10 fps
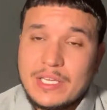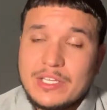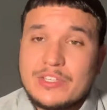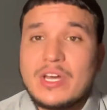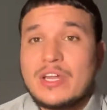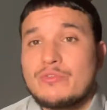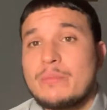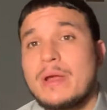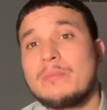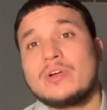You got to
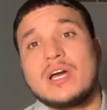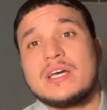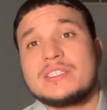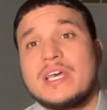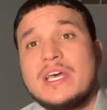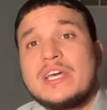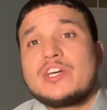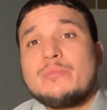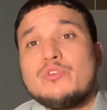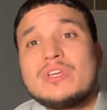remember, guys,
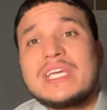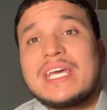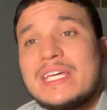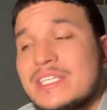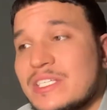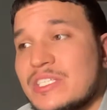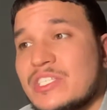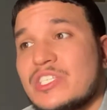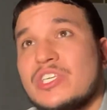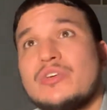communication
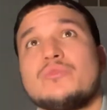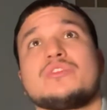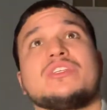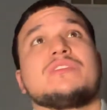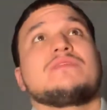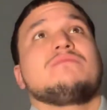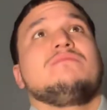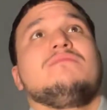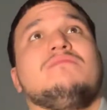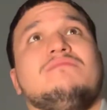skills is
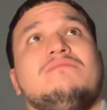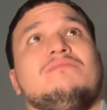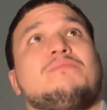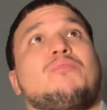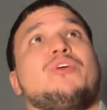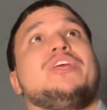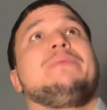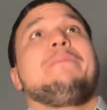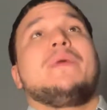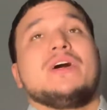pretty
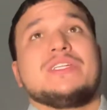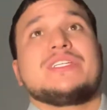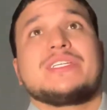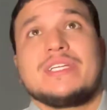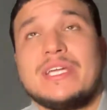much,